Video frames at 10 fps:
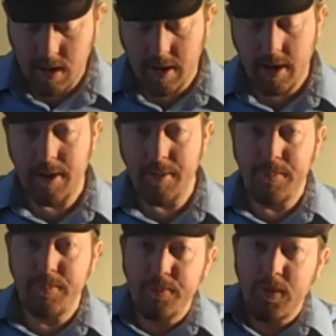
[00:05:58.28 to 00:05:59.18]

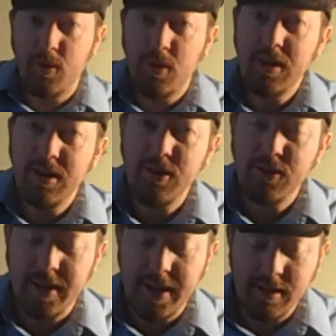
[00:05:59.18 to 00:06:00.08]
what are
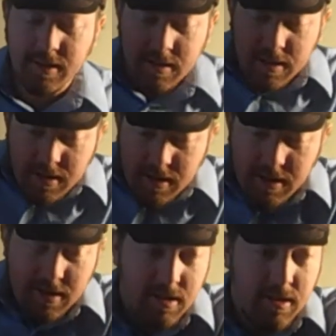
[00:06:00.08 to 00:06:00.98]
those things
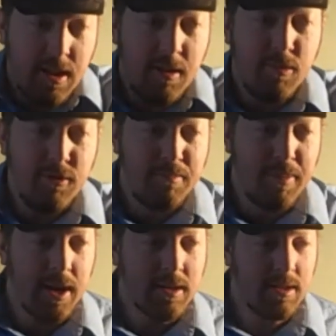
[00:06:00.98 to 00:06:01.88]
that move
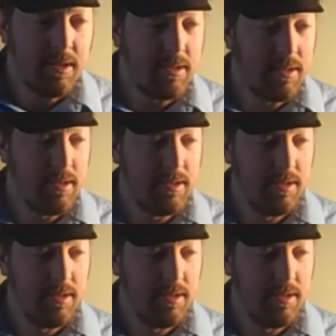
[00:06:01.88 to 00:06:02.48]
boxes?